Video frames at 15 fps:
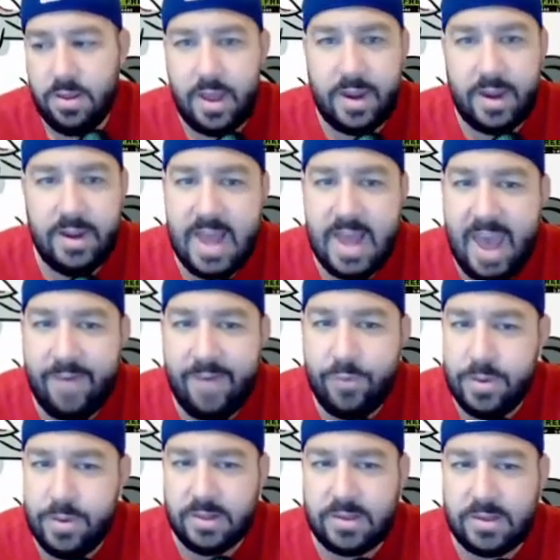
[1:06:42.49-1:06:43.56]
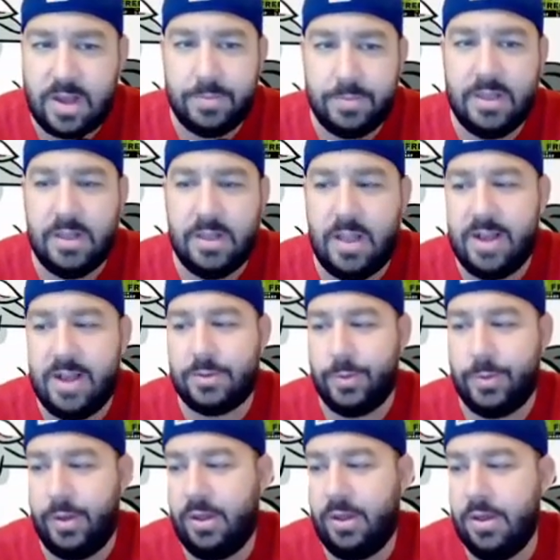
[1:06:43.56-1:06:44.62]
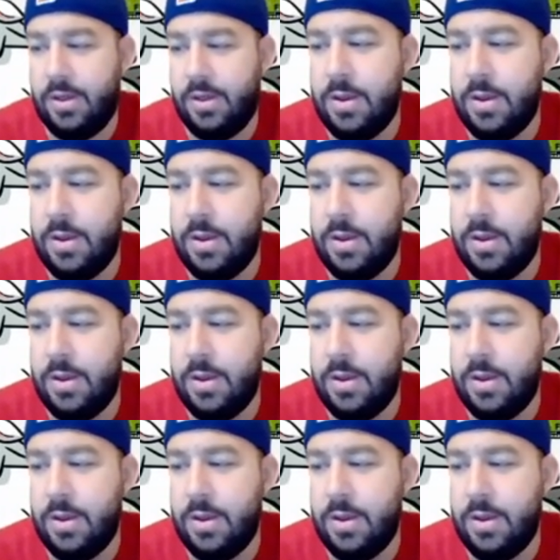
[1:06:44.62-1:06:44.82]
I didn't have them in the top 10 last week.